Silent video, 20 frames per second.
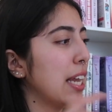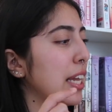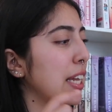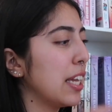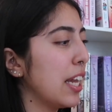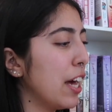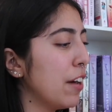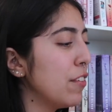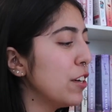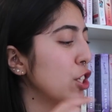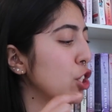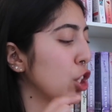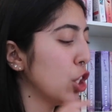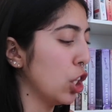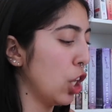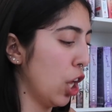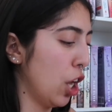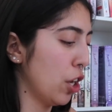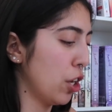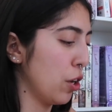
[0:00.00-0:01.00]
Love and
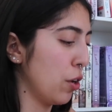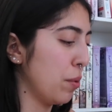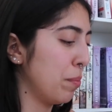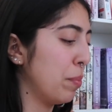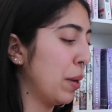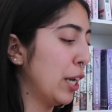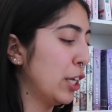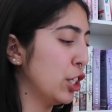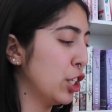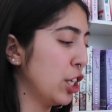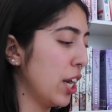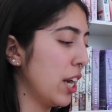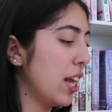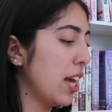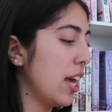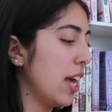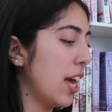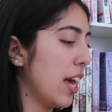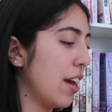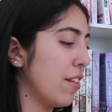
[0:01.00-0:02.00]
Gelato by
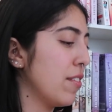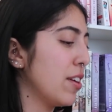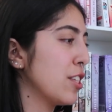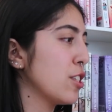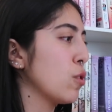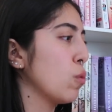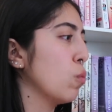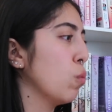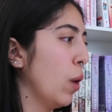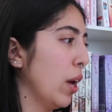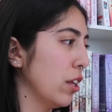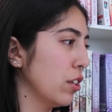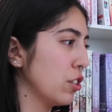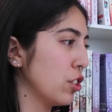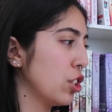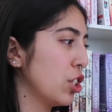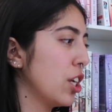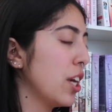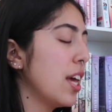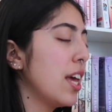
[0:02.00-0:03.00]
Jenna Evans
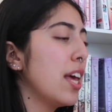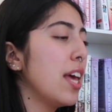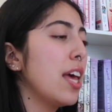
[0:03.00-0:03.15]
Welch.